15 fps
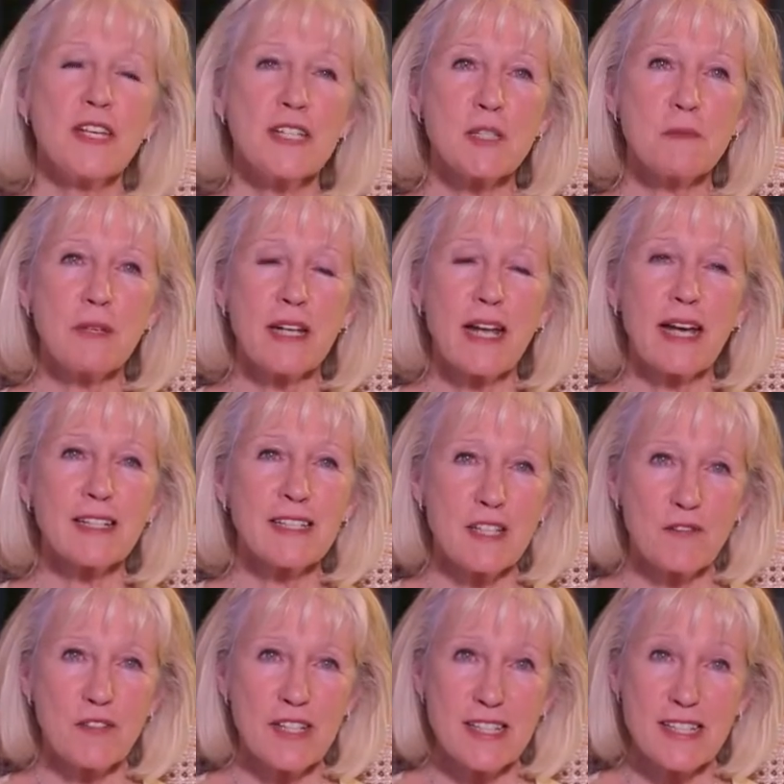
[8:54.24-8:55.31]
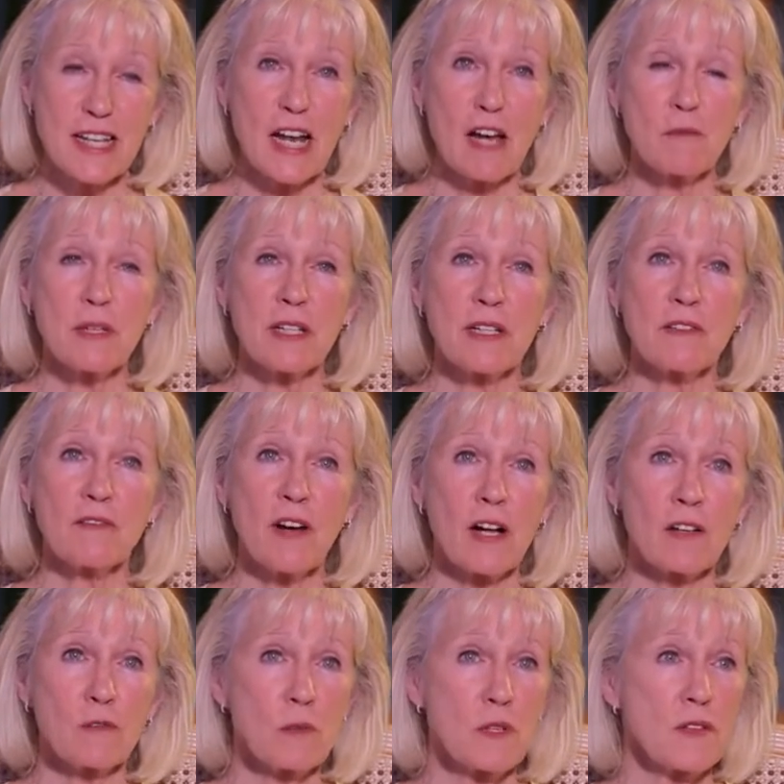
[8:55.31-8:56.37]
Hizmet activities that I've been
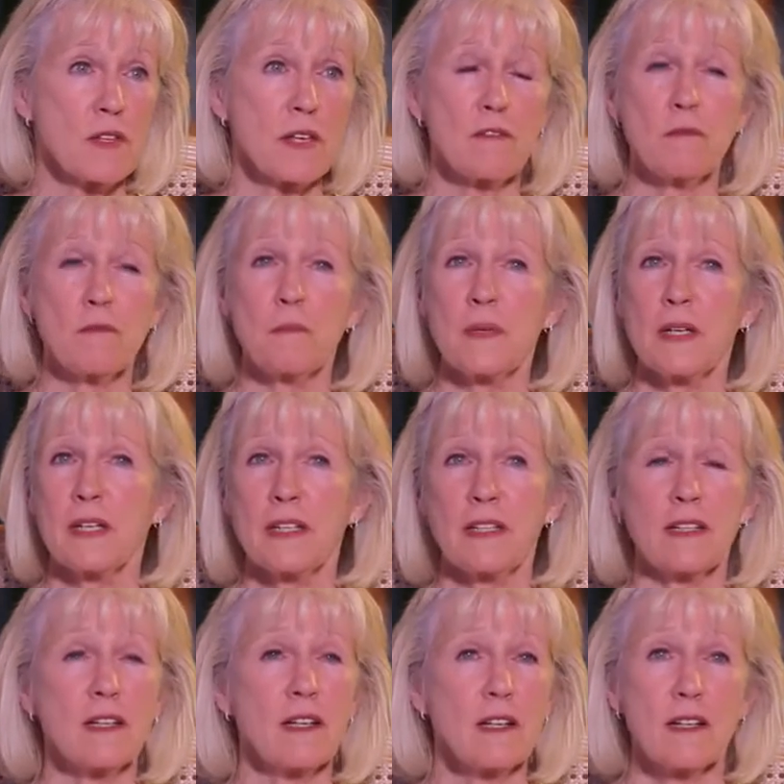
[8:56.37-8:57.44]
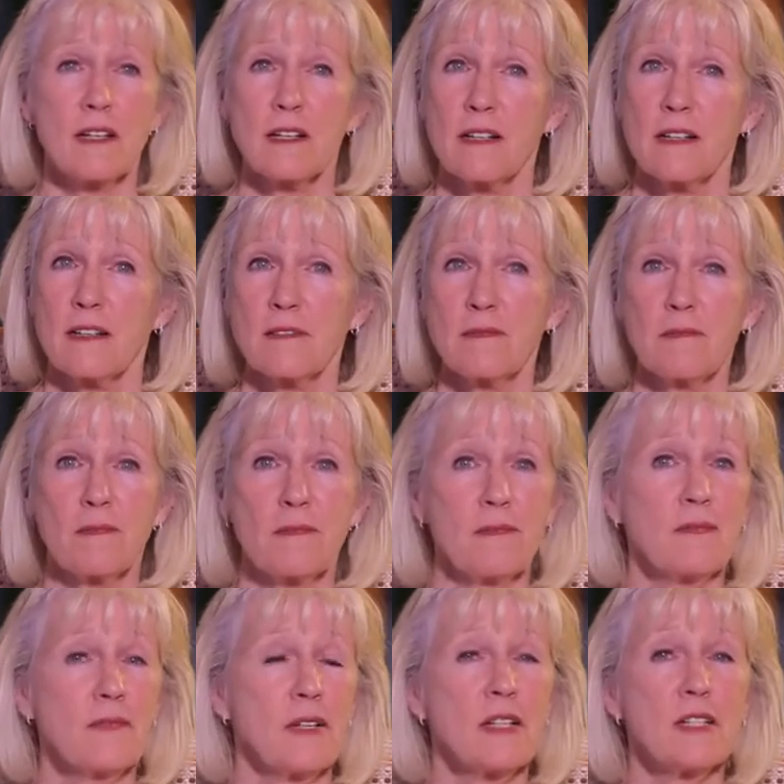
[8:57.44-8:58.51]
involved with have been
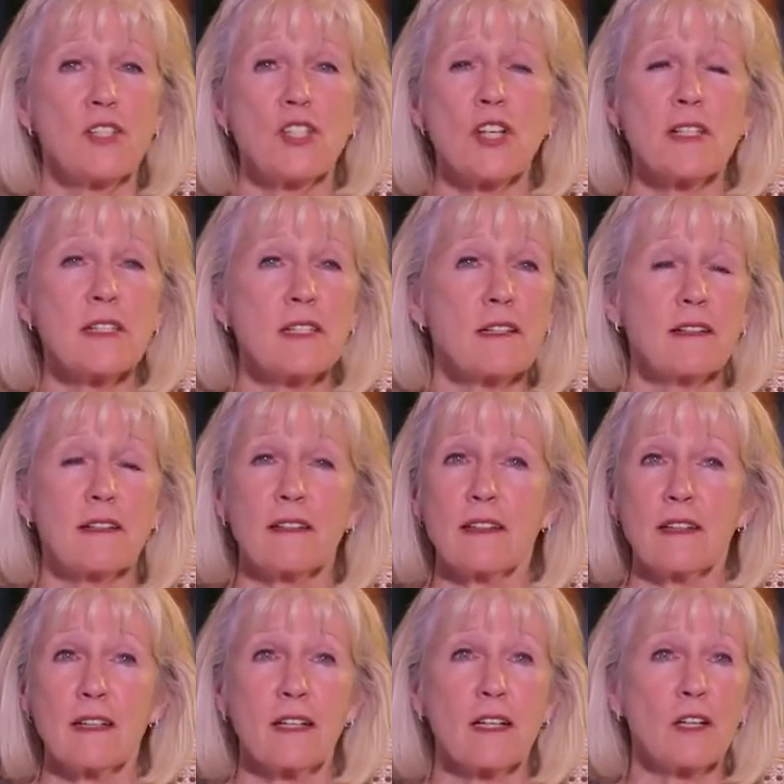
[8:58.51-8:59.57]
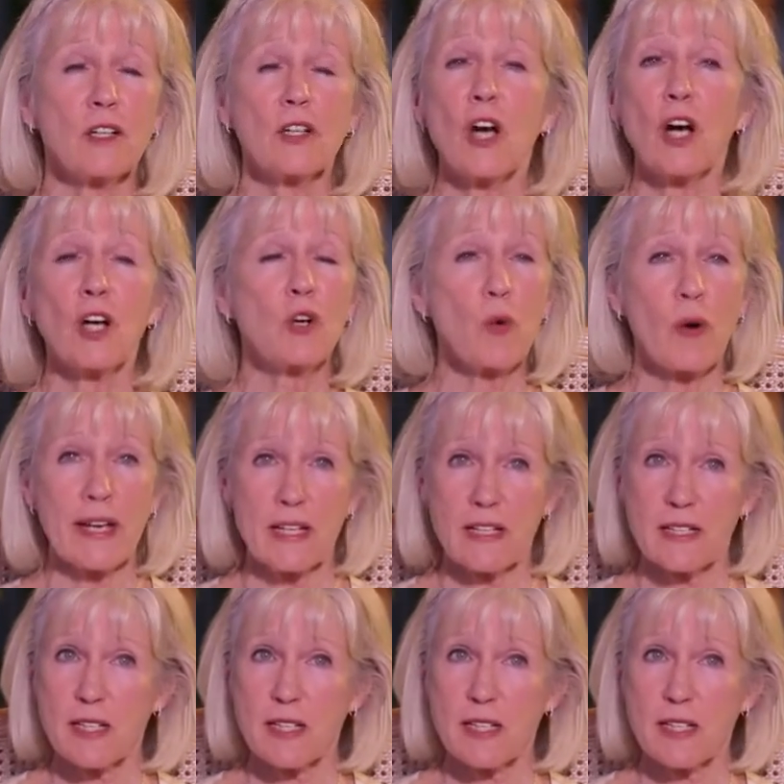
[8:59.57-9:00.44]
just a great